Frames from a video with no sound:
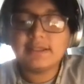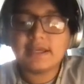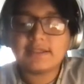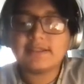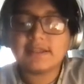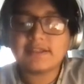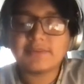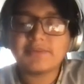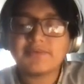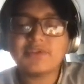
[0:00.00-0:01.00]
as
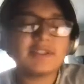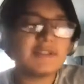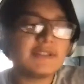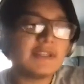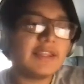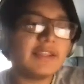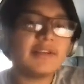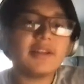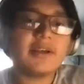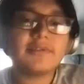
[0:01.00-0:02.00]
someone from Gen Z, I think
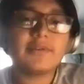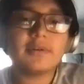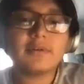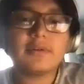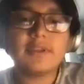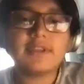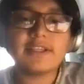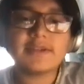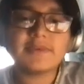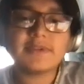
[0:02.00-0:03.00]
a lot of the
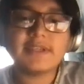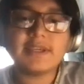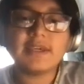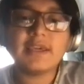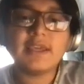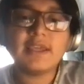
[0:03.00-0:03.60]
things we see